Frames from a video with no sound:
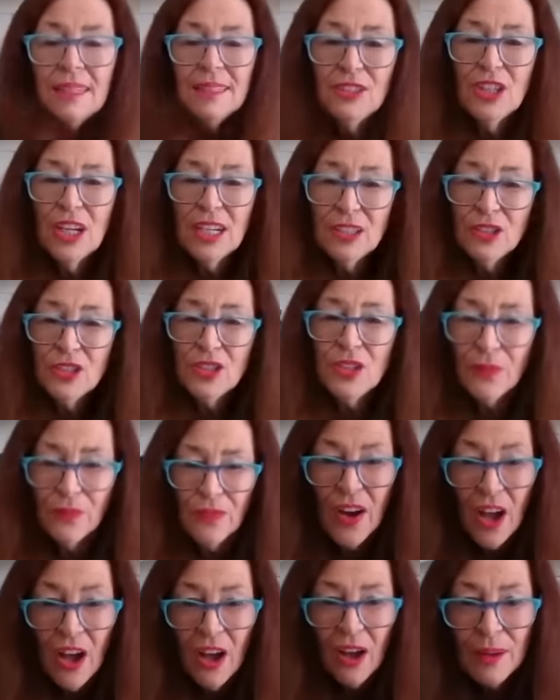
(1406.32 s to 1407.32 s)
it changes your
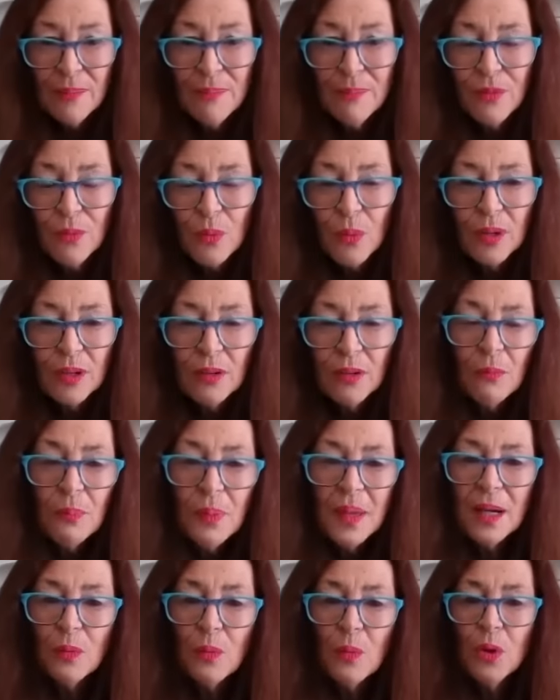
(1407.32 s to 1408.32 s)
vibe, for want of a
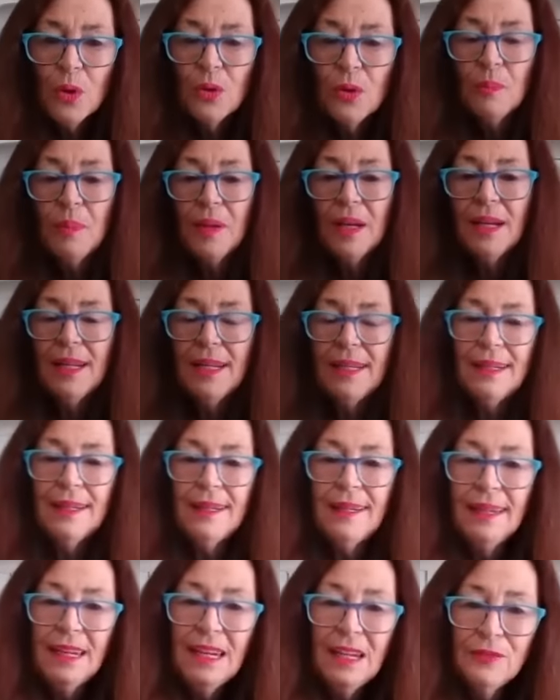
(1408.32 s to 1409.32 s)
better word, but it
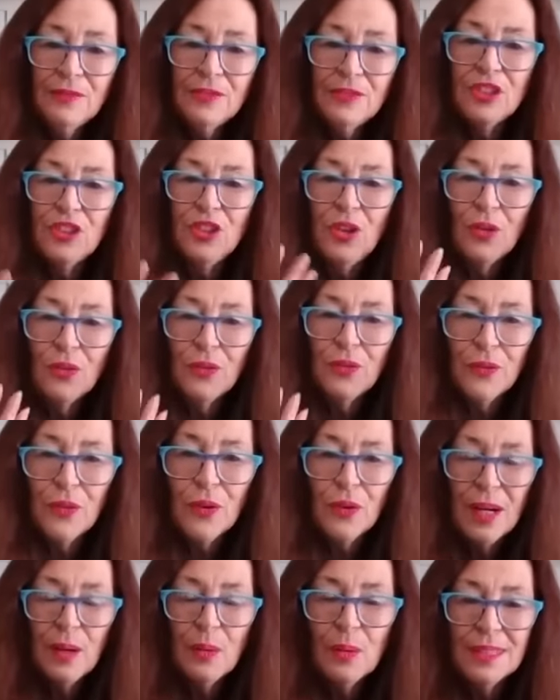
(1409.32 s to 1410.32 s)
lifts your
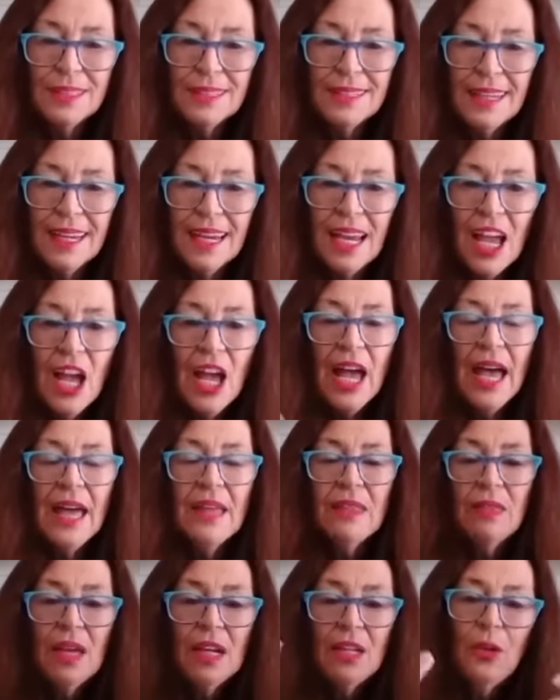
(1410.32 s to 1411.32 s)
frequency,
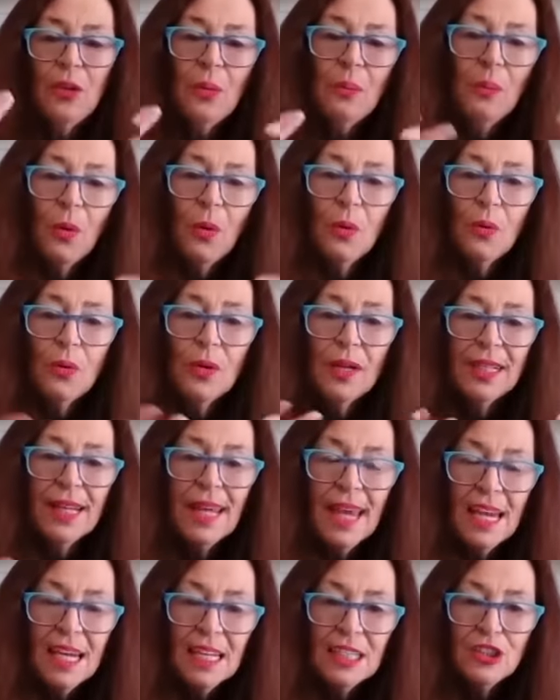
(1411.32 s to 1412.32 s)
and then you're more
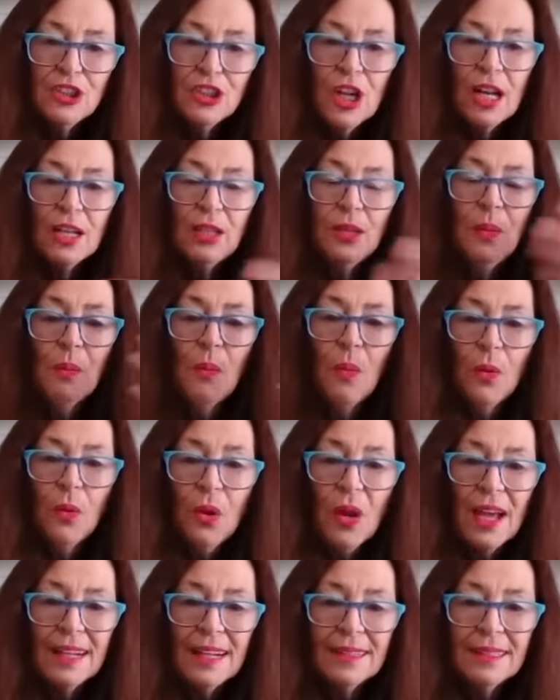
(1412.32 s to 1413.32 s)
engaged and you're
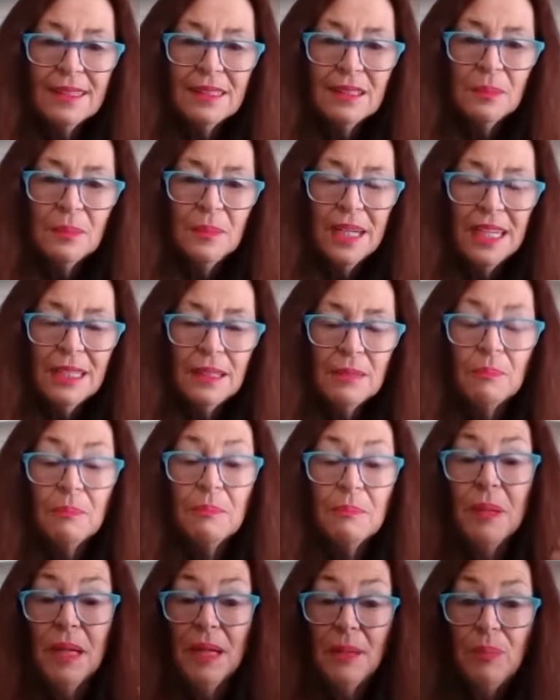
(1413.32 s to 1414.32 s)
more likely to meet
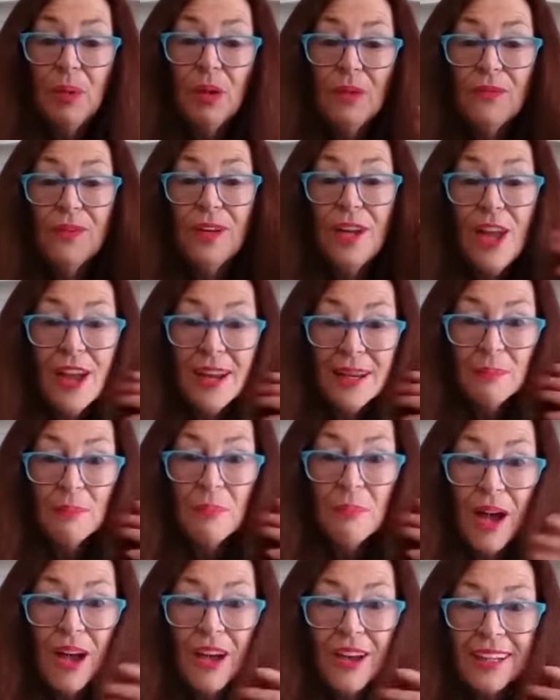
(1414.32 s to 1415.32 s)
people of like
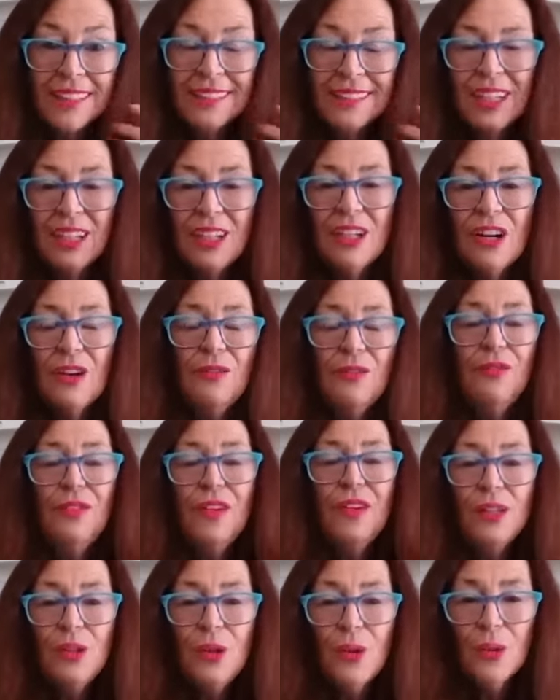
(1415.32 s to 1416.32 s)
mind, so you don't
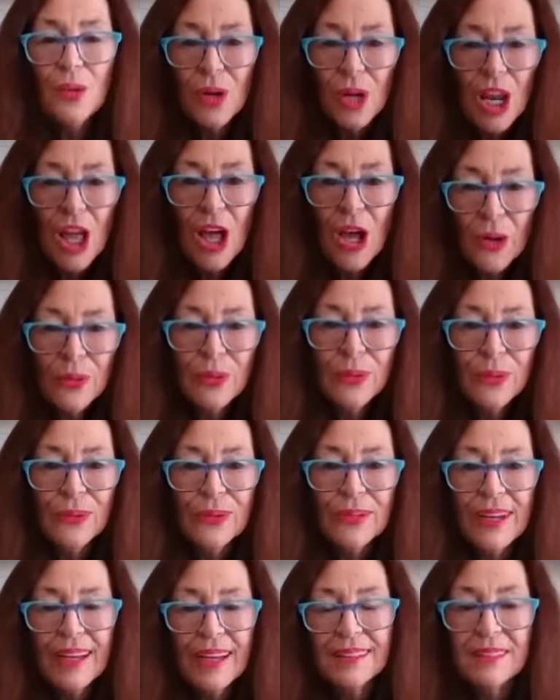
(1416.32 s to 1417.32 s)
feel you're
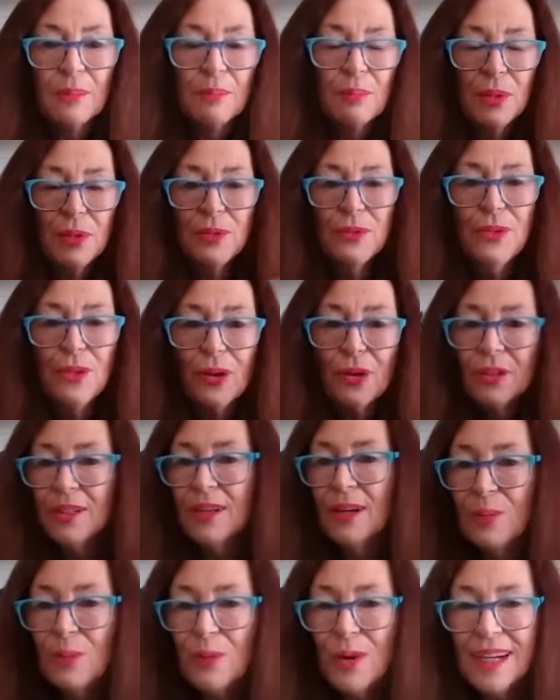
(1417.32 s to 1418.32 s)
alone as a blue dot
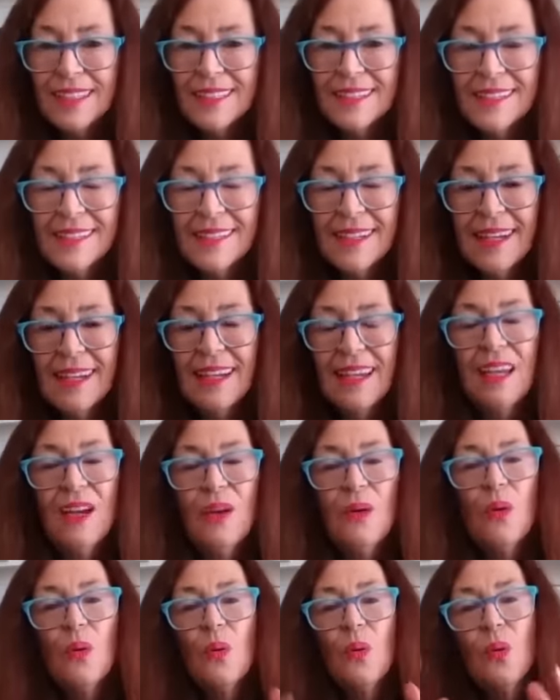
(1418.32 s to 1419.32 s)
in the Red
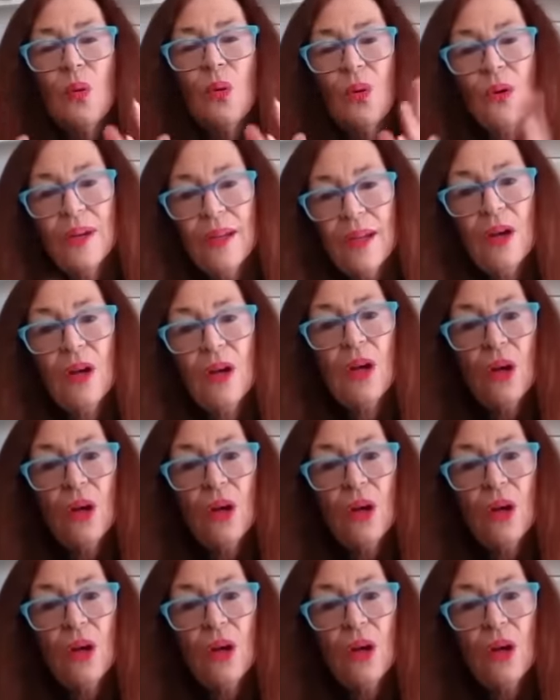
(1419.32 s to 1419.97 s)
Sea or